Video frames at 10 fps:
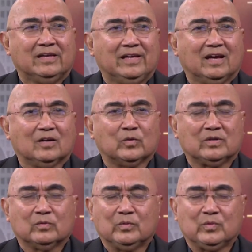Yeah,
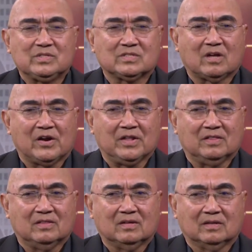when we started
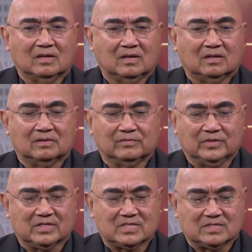
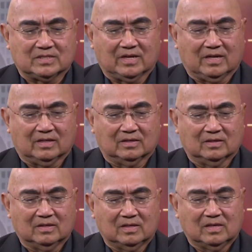VSSA,
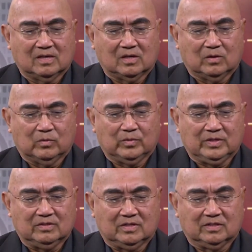
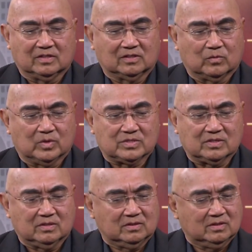we didn't think there was
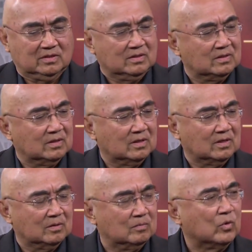
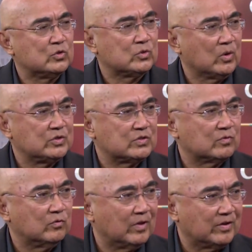more choices
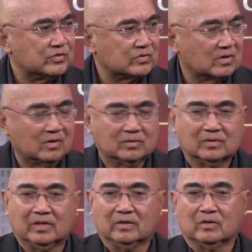for veterans to go.
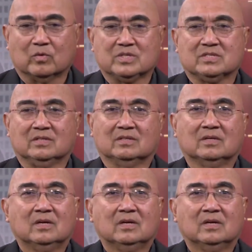There wasn't